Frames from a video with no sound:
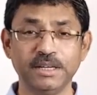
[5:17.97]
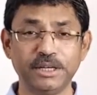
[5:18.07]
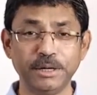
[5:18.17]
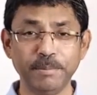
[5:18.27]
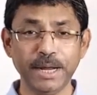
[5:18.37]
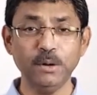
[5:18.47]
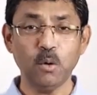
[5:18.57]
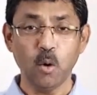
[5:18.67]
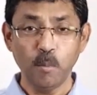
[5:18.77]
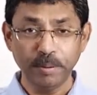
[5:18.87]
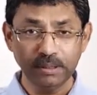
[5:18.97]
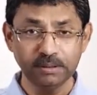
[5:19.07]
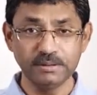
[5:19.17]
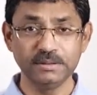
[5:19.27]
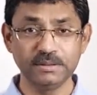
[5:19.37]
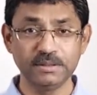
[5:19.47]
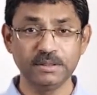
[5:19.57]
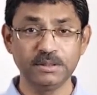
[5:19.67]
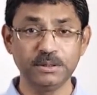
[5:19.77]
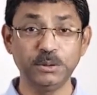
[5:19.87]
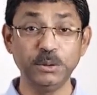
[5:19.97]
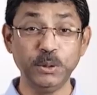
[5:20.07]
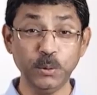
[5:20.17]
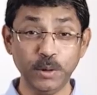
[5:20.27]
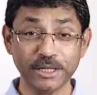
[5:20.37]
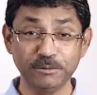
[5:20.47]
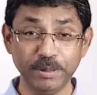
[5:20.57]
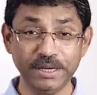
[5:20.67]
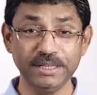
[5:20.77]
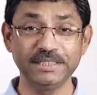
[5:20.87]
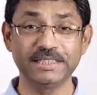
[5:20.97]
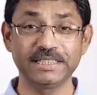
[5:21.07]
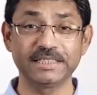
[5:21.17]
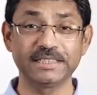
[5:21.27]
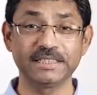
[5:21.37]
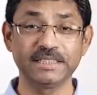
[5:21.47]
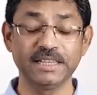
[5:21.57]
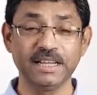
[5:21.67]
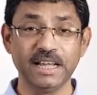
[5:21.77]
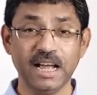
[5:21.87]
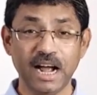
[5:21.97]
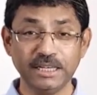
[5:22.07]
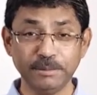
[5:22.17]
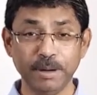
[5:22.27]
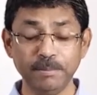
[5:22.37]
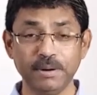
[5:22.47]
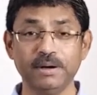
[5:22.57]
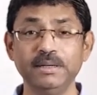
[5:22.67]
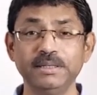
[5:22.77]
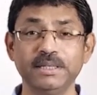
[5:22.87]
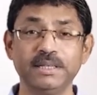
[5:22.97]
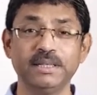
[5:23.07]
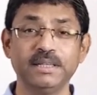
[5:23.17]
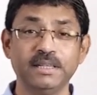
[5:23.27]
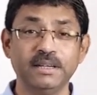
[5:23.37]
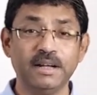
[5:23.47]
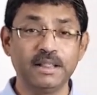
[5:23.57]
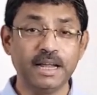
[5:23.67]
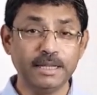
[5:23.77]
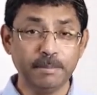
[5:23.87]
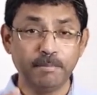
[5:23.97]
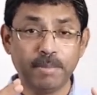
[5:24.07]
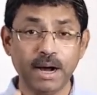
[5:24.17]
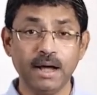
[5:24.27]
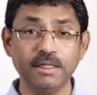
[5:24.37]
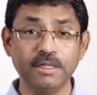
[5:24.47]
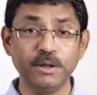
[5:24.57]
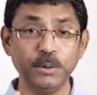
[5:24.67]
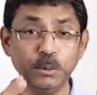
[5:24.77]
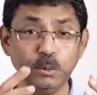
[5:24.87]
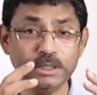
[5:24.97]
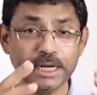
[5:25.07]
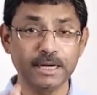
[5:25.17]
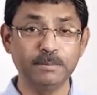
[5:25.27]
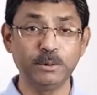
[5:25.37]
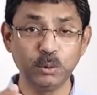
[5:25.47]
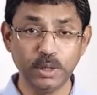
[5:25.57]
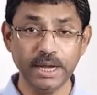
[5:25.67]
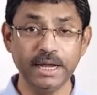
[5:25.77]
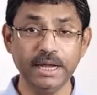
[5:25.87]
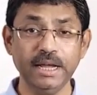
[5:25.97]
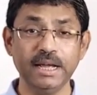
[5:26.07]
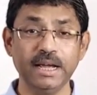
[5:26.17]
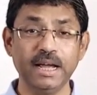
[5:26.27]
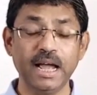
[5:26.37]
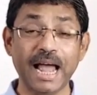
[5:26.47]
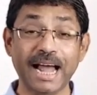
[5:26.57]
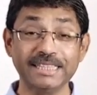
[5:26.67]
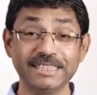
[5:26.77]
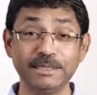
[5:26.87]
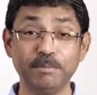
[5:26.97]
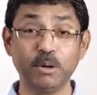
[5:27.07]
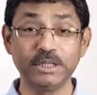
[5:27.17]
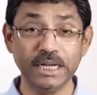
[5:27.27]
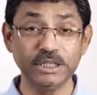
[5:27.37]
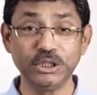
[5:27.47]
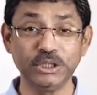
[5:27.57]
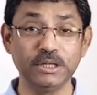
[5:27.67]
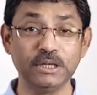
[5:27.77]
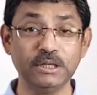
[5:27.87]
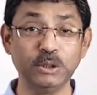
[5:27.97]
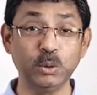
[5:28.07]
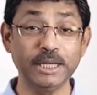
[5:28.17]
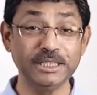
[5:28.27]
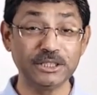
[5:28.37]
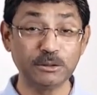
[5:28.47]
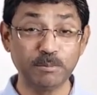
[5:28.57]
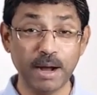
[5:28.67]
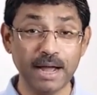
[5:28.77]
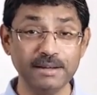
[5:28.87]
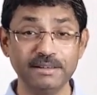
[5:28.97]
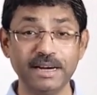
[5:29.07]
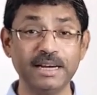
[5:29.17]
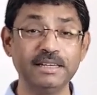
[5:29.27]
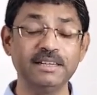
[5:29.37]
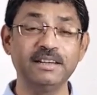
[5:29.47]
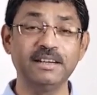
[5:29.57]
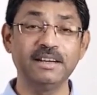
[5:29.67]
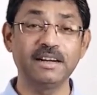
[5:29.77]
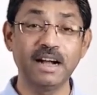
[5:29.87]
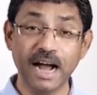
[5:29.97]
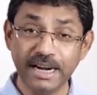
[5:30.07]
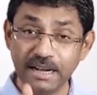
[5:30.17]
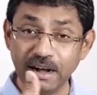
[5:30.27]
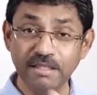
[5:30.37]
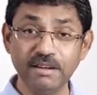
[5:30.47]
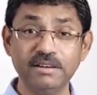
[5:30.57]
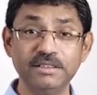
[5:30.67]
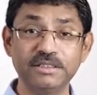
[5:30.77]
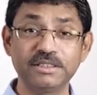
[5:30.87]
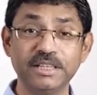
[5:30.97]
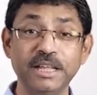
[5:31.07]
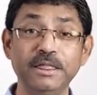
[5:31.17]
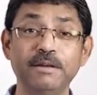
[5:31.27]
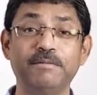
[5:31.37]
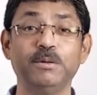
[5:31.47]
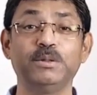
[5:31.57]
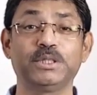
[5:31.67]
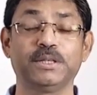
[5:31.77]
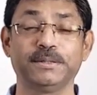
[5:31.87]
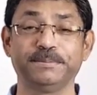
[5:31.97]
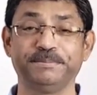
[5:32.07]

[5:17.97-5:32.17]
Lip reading: remain open to new experiences, and remember that the path you take up today has the potential to inspire and guide others in the future.